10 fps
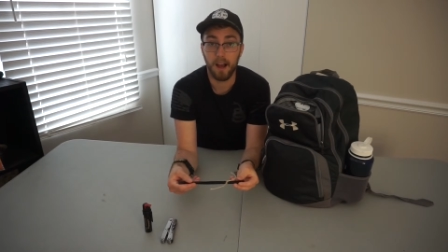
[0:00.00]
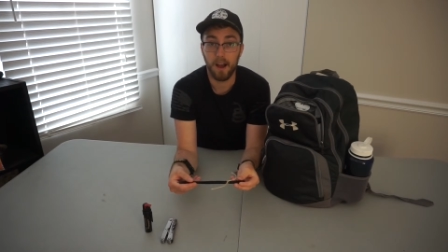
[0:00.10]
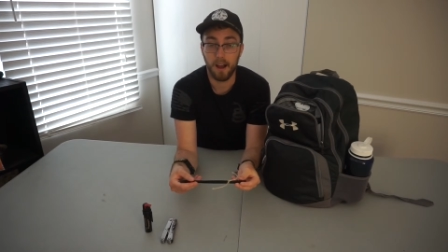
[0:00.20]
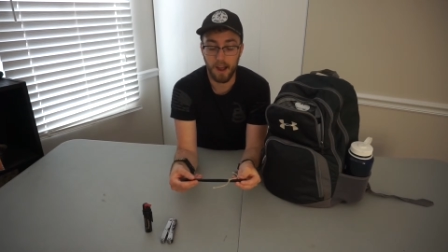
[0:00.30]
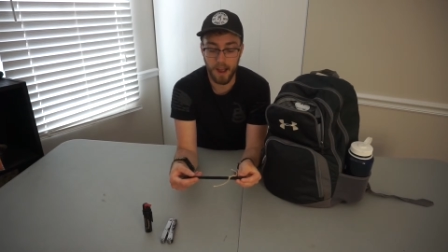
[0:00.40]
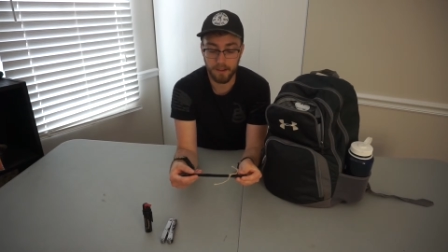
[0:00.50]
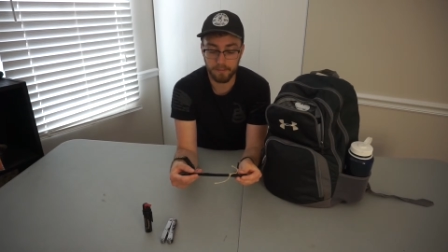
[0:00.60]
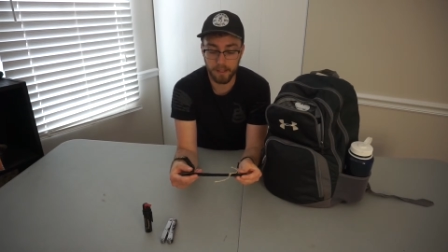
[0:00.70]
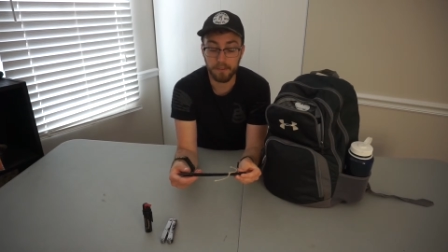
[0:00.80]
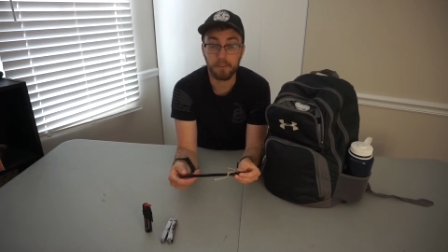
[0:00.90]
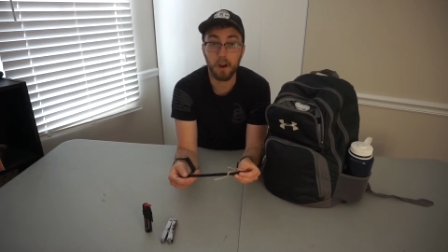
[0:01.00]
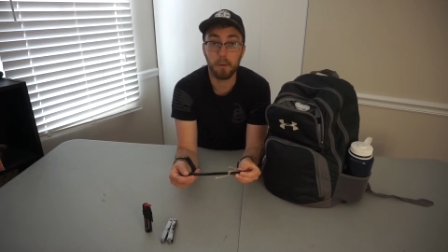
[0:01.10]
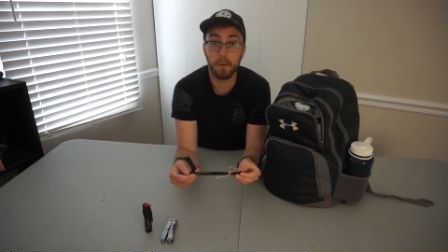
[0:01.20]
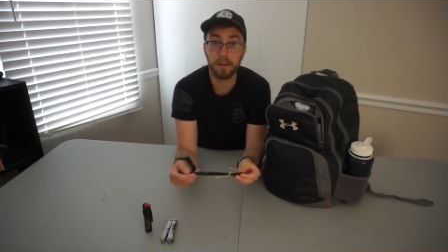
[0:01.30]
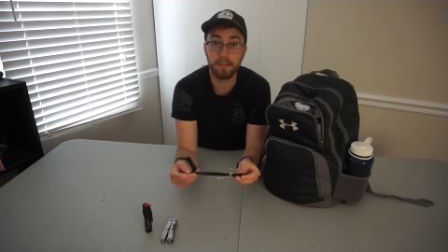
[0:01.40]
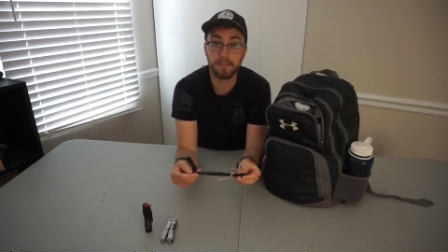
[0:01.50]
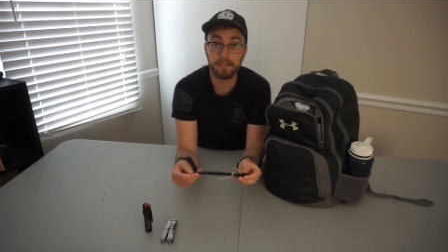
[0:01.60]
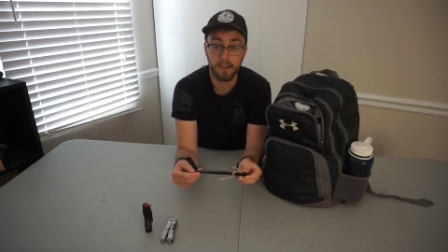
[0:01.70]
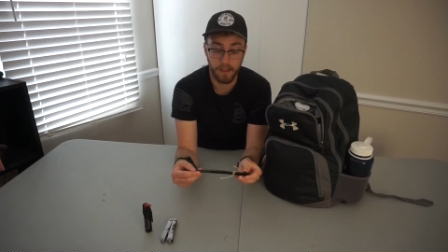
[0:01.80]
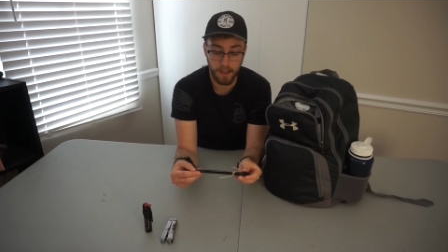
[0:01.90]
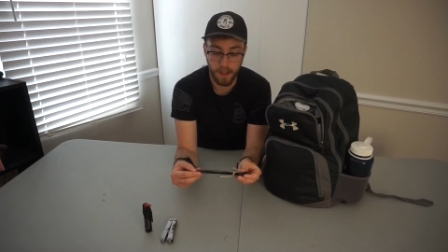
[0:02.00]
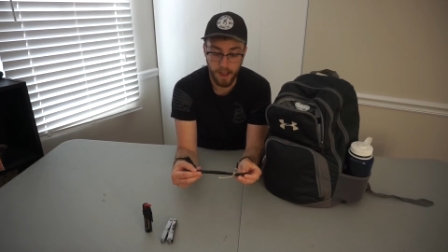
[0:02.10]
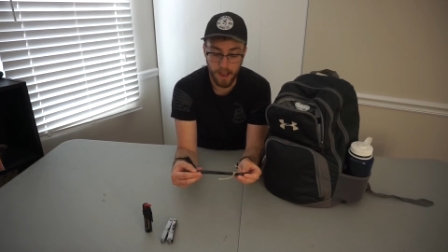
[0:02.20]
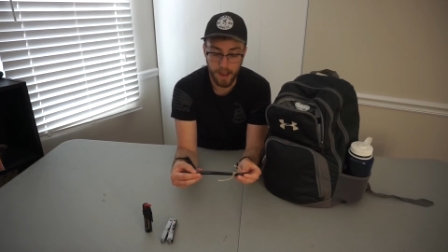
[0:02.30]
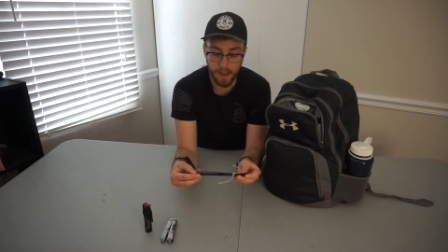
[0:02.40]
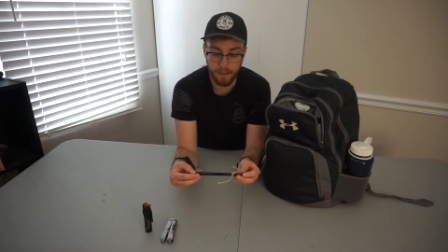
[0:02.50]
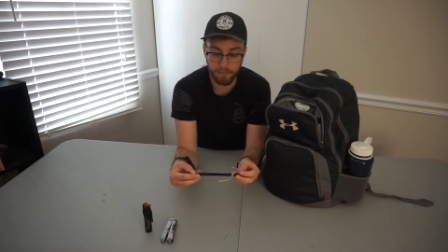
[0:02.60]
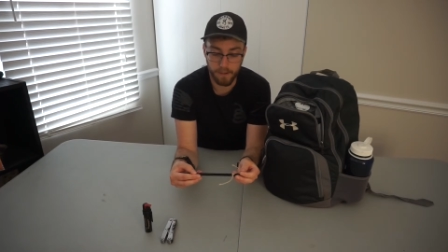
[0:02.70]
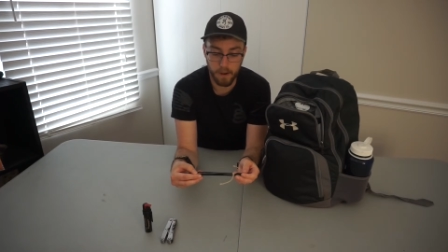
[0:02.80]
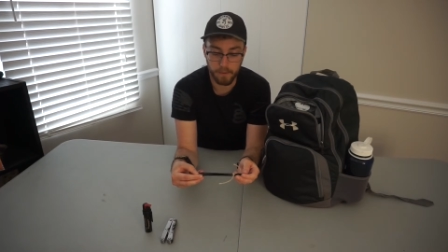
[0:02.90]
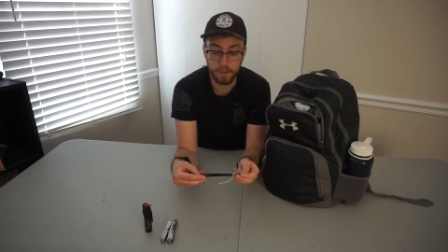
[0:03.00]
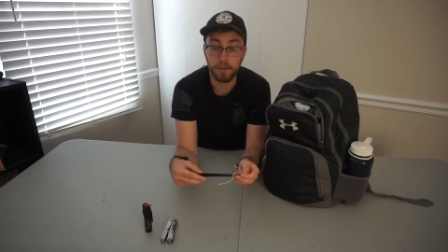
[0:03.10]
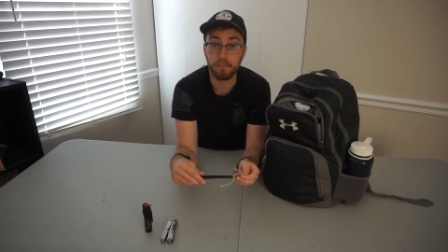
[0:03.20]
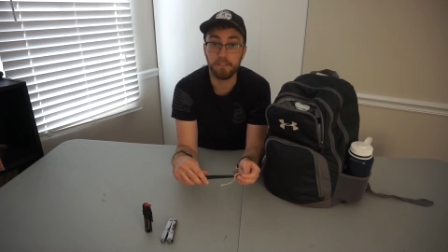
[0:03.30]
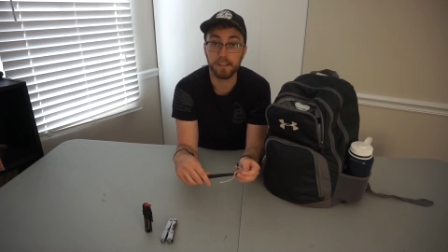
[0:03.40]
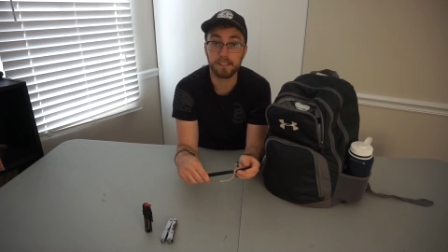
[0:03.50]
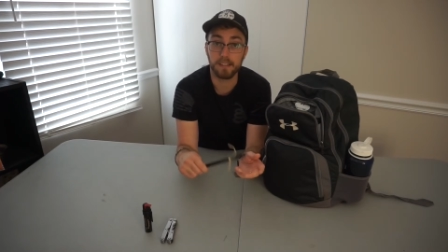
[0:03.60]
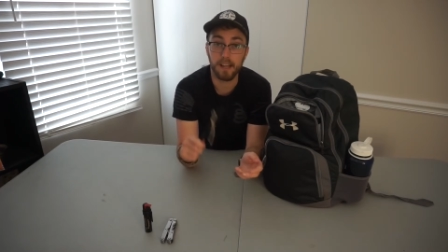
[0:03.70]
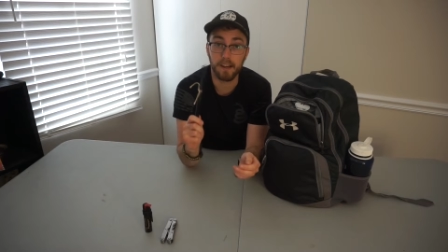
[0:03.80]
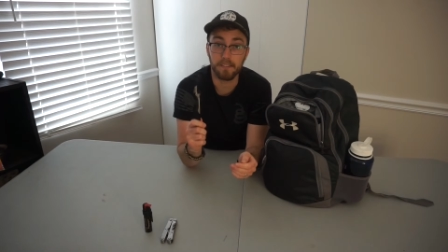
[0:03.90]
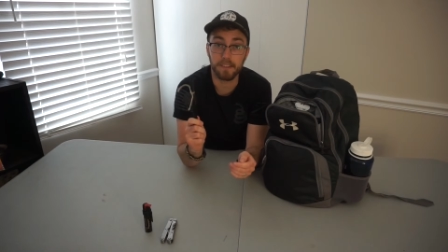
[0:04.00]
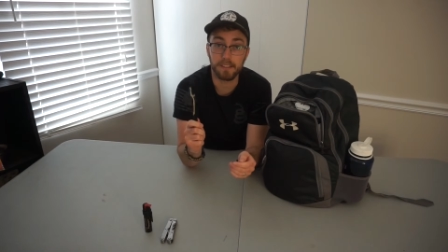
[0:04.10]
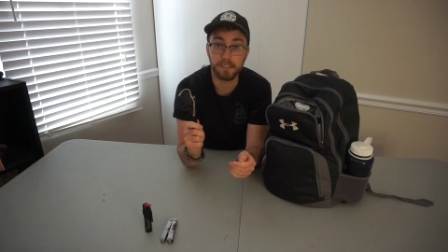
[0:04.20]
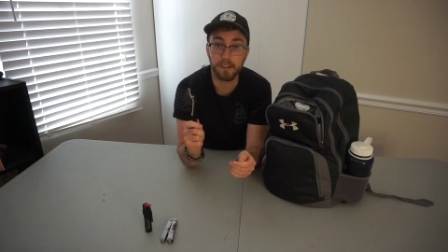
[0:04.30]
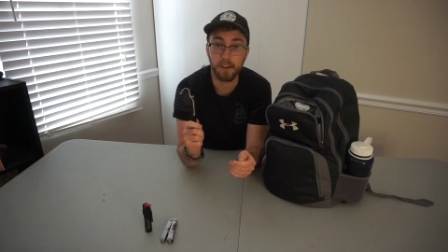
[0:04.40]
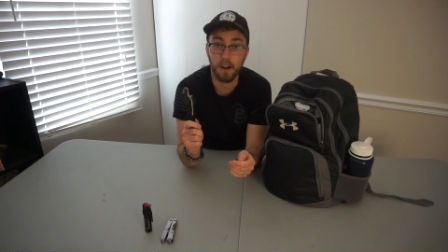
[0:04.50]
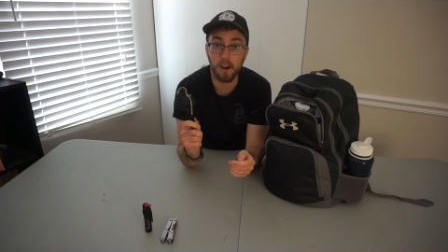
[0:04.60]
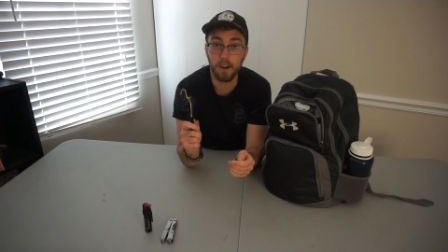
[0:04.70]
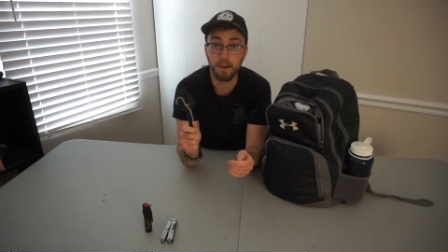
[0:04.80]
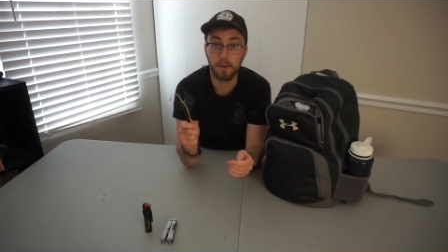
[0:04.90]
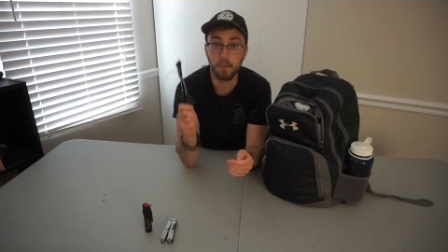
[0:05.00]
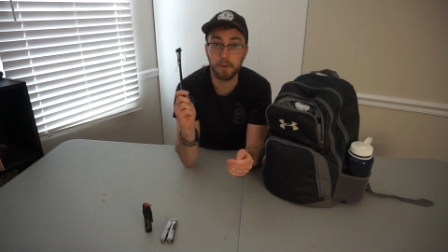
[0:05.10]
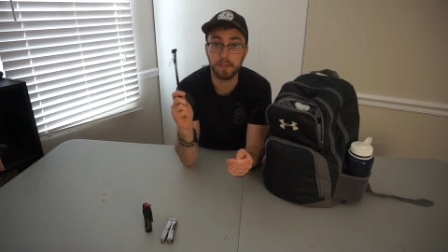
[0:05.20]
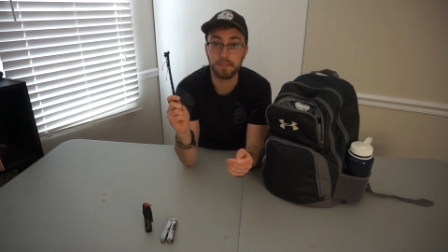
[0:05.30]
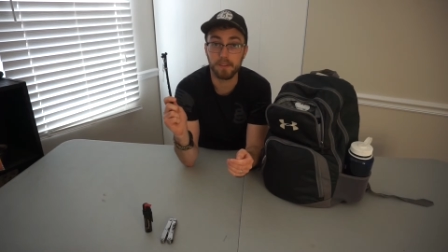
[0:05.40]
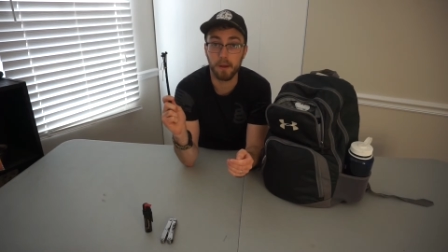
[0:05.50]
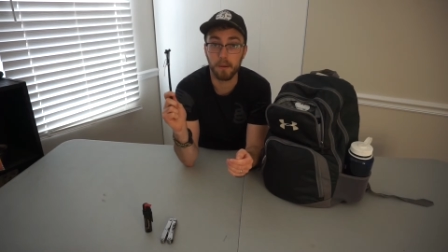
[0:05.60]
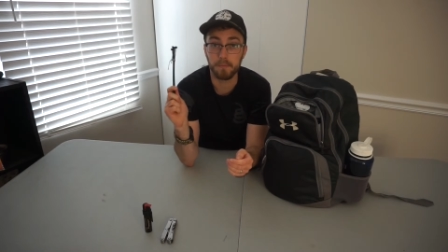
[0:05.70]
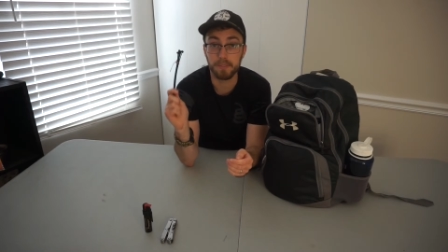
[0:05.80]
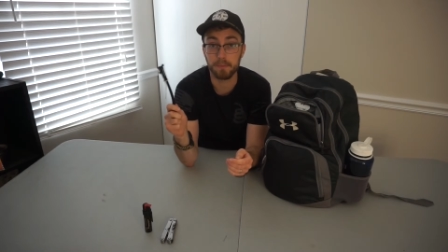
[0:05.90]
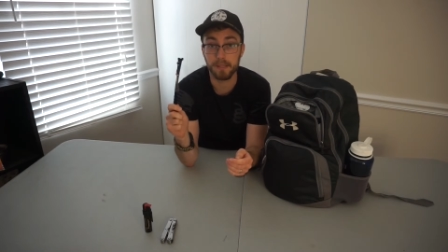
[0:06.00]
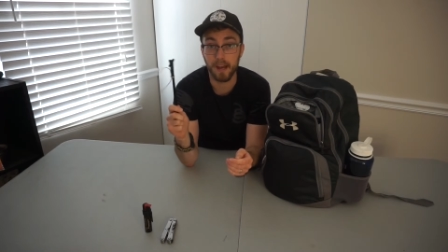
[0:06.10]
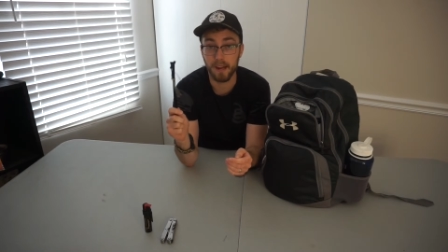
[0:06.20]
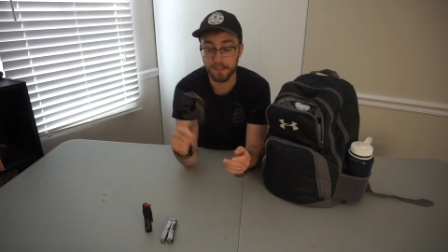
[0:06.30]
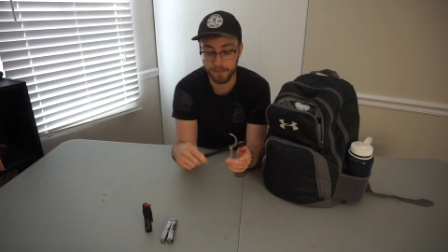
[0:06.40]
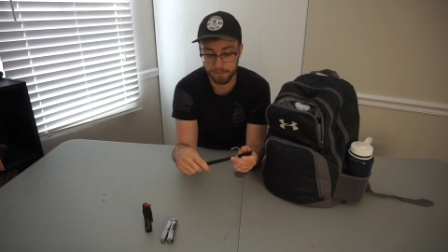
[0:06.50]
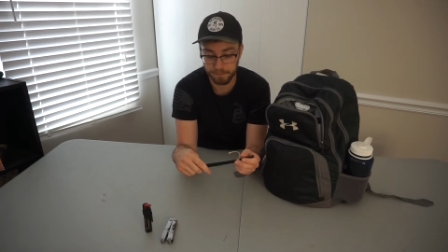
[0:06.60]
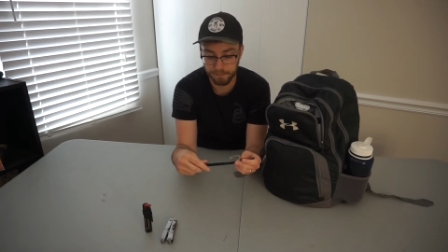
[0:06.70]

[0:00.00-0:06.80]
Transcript: I have a lot of car buddies. I have found that you can fix a lot of things on a car with some zip ties.